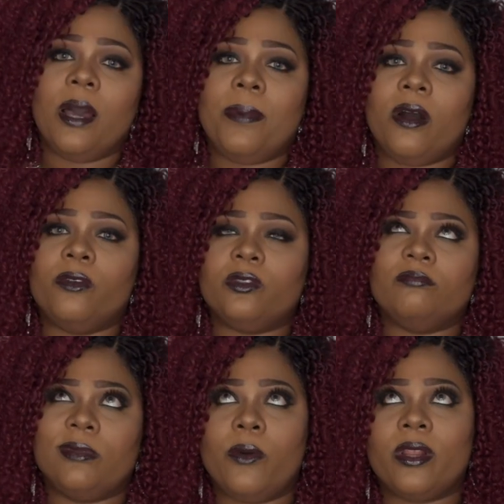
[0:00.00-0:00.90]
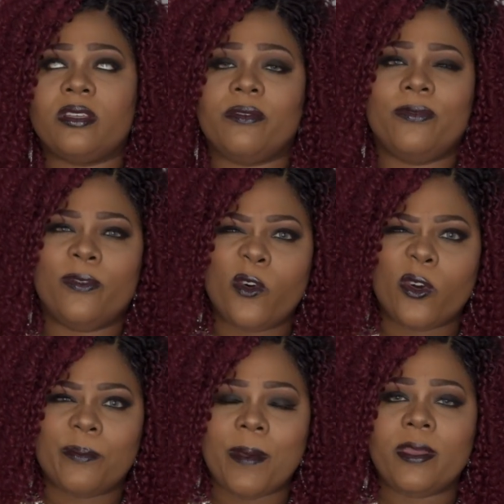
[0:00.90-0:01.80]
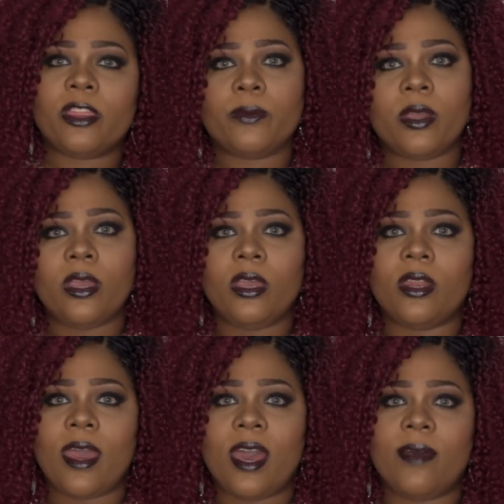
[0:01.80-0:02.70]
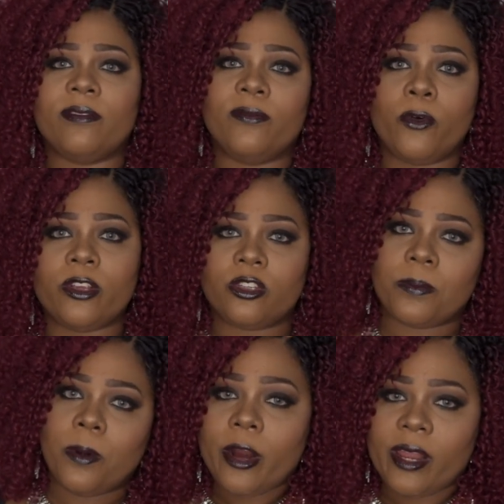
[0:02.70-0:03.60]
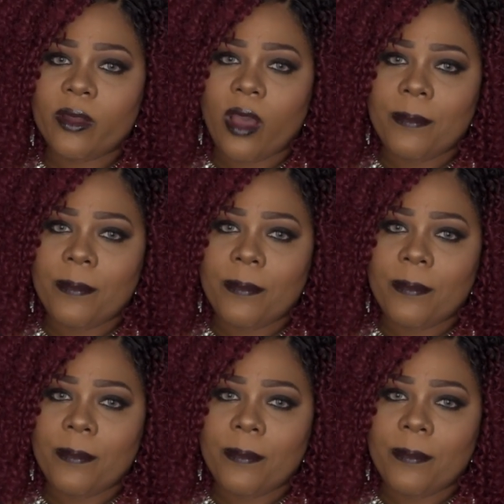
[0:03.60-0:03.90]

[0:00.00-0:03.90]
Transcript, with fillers: About, I want to say four, maybe three and a half to four inches of parting.